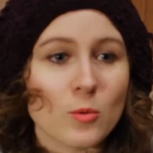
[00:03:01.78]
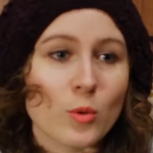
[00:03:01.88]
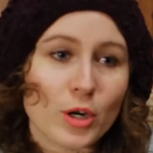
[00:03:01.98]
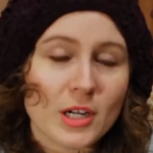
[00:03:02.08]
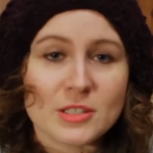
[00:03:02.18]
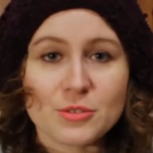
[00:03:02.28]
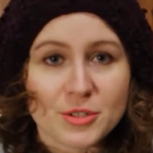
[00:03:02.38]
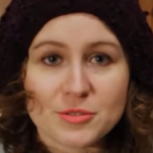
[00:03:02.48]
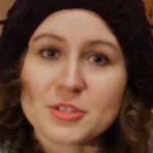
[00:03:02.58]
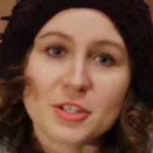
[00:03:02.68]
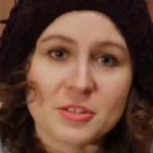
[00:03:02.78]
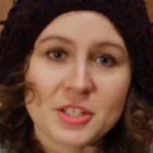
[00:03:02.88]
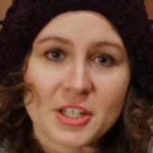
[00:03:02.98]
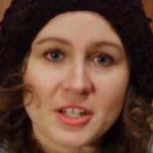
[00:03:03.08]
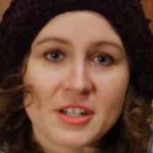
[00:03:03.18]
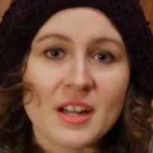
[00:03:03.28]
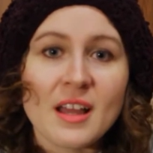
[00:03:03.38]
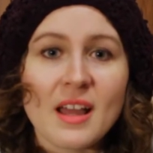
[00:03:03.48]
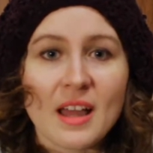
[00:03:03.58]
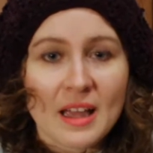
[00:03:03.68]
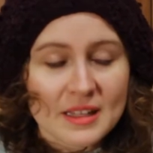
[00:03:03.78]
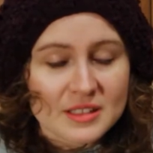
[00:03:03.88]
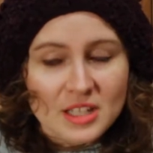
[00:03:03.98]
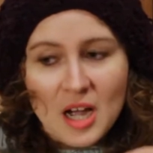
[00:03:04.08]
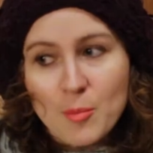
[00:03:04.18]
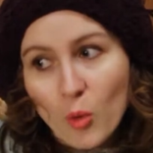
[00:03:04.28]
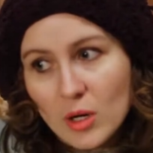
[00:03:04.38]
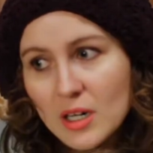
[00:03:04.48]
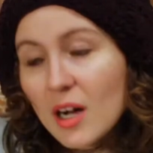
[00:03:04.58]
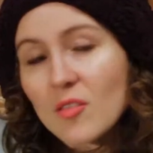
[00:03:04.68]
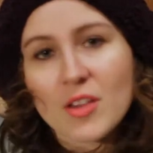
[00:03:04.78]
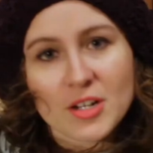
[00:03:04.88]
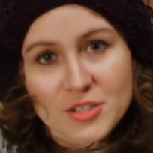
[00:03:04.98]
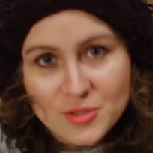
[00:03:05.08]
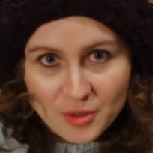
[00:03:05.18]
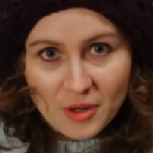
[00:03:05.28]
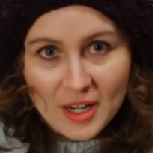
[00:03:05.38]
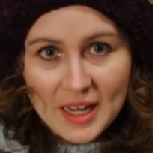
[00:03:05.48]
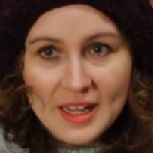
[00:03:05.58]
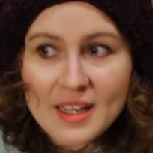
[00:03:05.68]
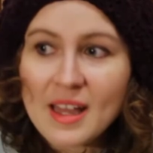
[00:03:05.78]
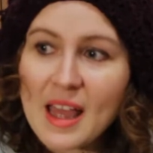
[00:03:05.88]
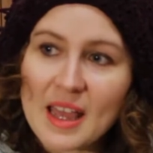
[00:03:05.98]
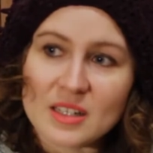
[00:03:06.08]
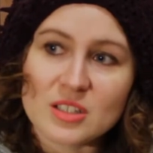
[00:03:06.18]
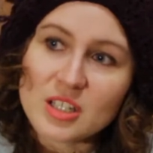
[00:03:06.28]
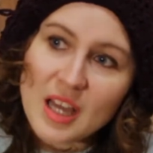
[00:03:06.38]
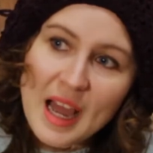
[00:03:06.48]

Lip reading: were introduced earlier and got more of their story, and